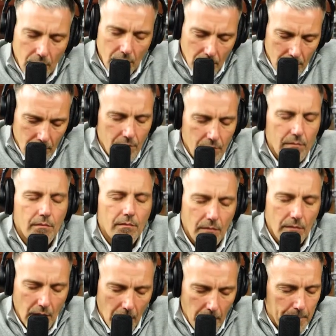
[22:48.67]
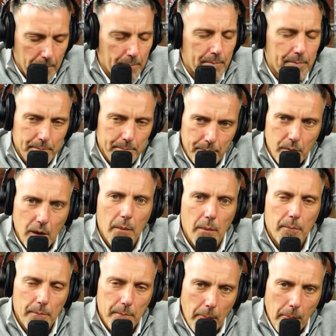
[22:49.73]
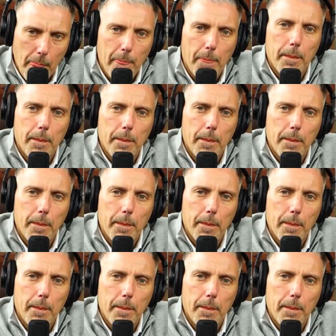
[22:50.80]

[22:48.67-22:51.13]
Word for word: Mm-hmm. Right. Yeah. And, and, and that's it.